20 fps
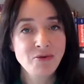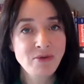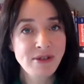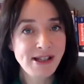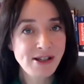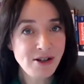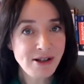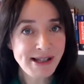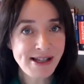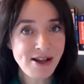The
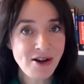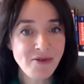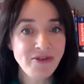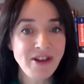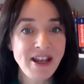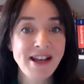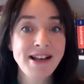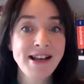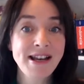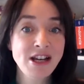results of
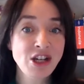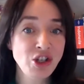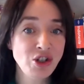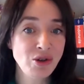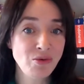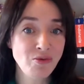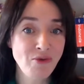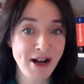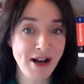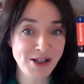the
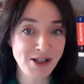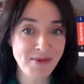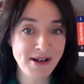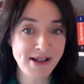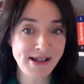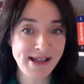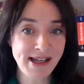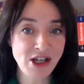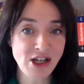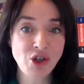initial
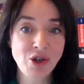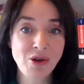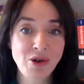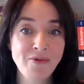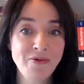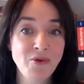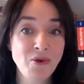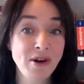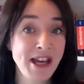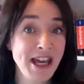
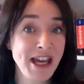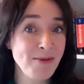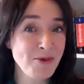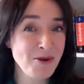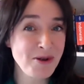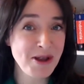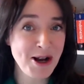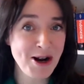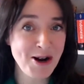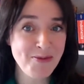randomization for
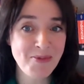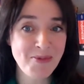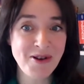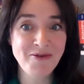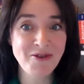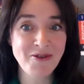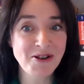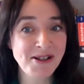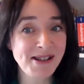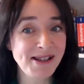chemotherapy
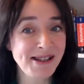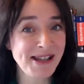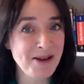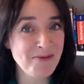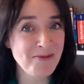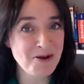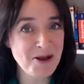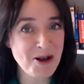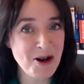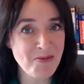versus
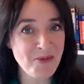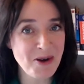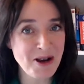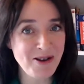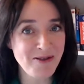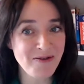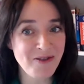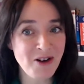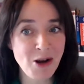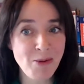chemotherapy
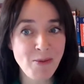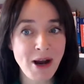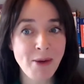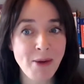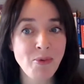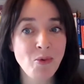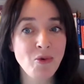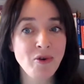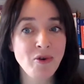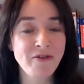and
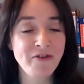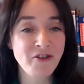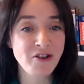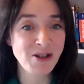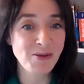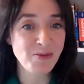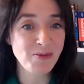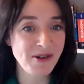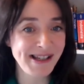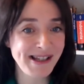nivolumab were
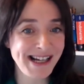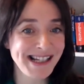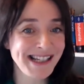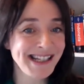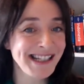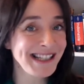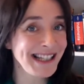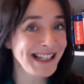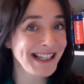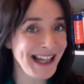first
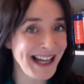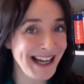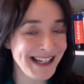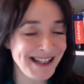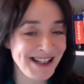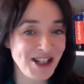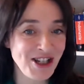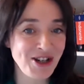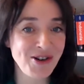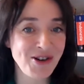presented
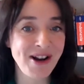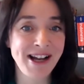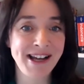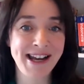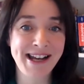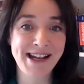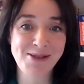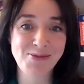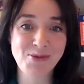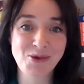last year at
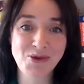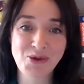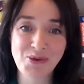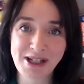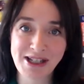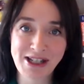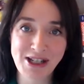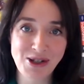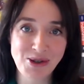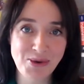ESMO
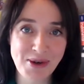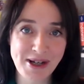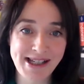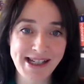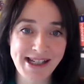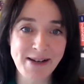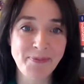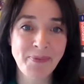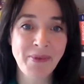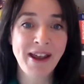
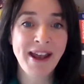2020.